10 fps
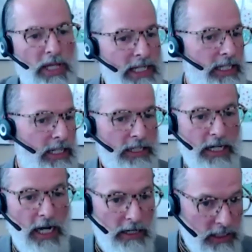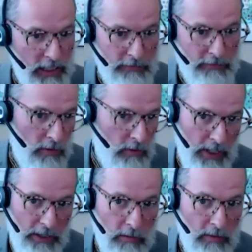place into college level
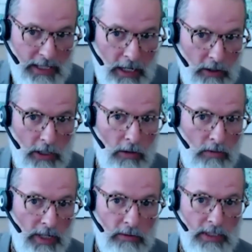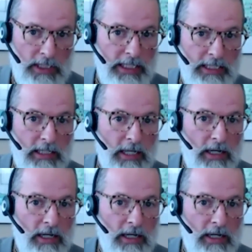with or without co-requisite,